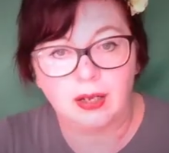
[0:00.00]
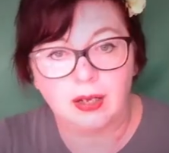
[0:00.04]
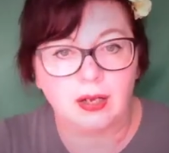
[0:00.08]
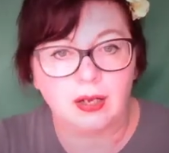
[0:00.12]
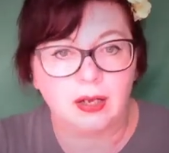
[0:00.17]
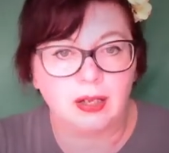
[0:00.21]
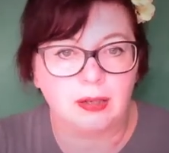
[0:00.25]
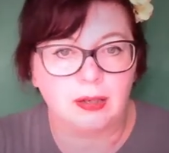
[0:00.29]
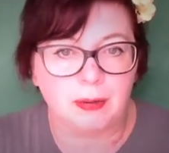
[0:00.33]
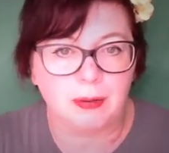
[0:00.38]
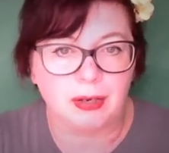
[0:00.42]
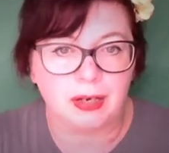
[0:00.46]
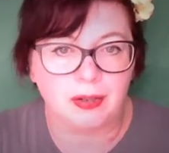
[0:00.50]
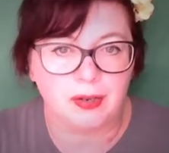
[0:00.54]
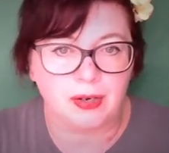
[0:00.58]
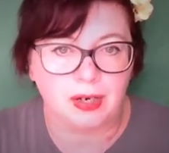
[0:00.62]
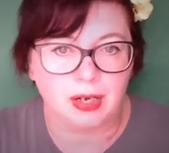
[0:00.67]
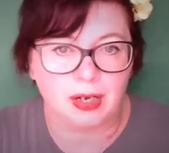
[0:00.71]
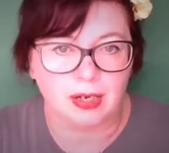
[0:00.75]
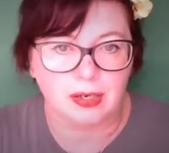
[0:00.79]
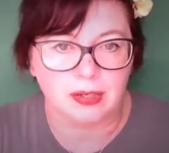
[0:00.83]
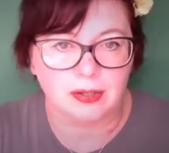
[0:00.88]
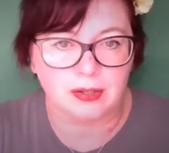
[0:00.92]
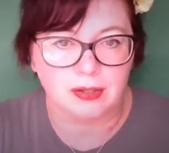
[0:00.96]
In the middle of the
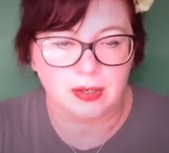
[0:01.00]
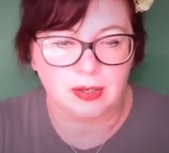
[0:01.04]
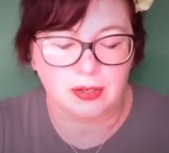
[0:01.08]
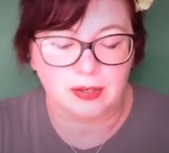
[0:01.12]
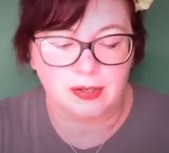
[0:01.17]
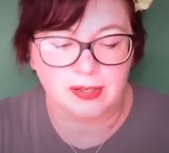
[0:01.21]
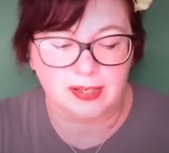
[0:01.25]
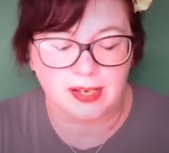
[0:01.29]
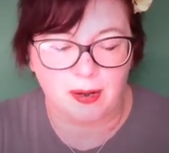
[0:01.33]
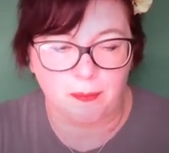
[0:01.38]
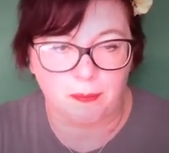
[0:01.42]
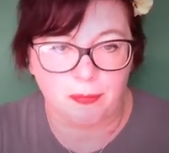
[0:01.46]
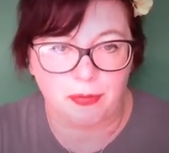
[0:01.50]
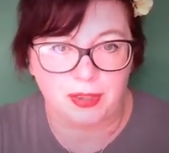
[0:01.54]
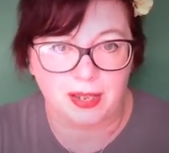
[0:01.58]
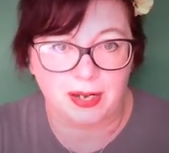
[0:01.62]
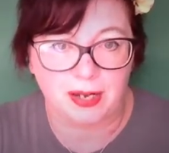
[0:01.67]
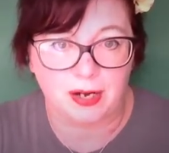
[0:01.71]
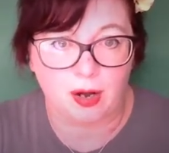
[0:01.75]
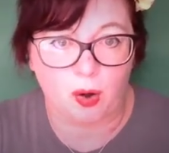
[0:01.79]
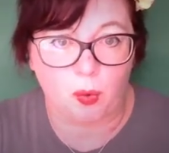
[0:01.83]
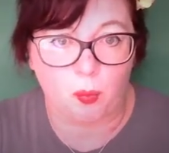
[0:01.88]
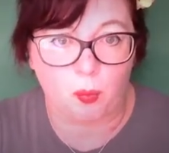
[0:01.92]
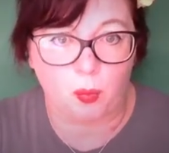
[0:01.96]
night,
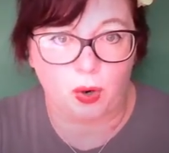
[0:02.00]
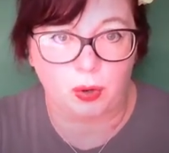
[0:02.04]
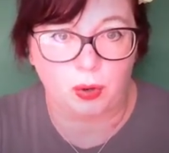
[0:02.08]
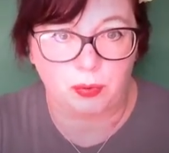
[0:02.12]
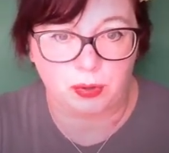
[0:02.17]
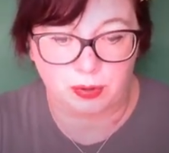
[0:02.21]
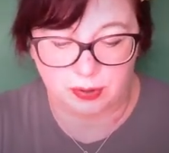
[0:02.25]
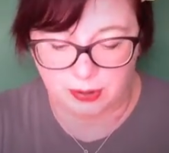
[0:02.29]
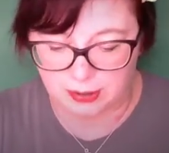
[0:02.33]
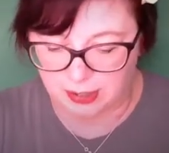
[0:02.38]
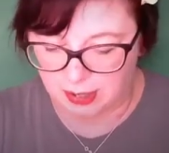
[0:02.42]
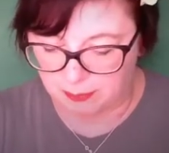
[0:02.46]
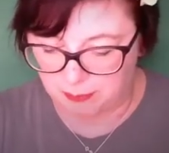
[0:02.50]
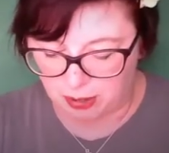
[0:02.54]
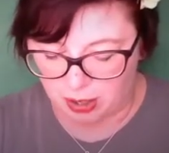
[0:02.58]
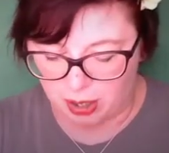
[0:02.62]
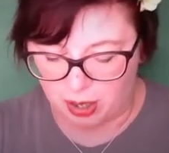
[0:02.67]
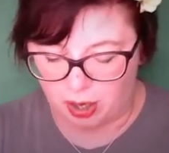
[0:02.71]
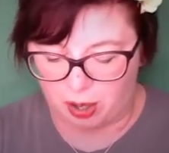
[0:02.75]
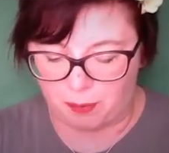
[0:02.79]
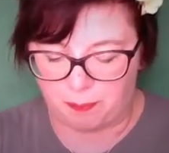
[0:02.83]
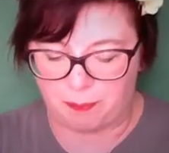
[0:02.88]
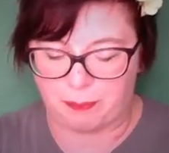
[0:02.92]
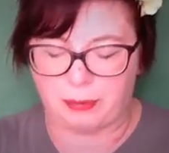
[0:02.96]
something woke them
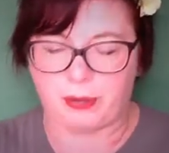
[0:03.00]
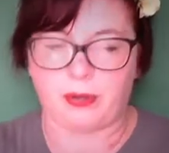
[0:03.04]
up.